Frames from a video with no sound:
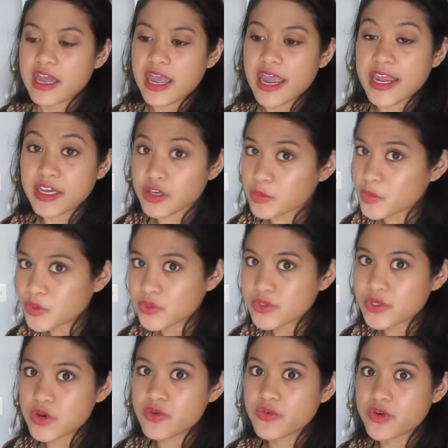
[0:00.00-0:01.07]
animals
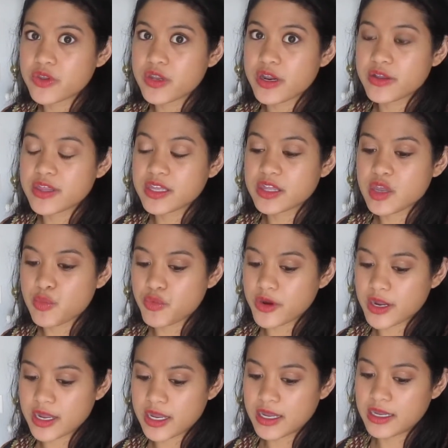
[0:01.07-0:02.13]
over there that they
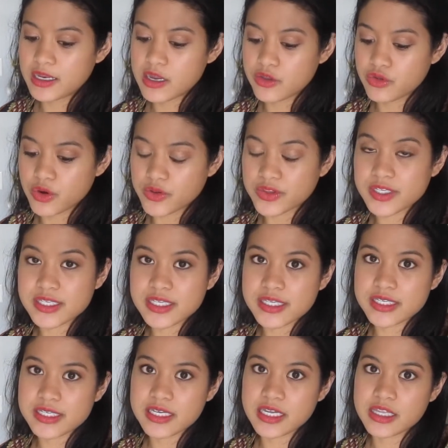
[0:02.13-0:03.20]
bring in throughout the
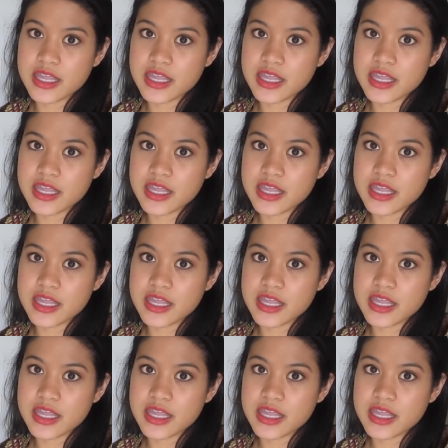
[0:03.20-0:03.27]
season.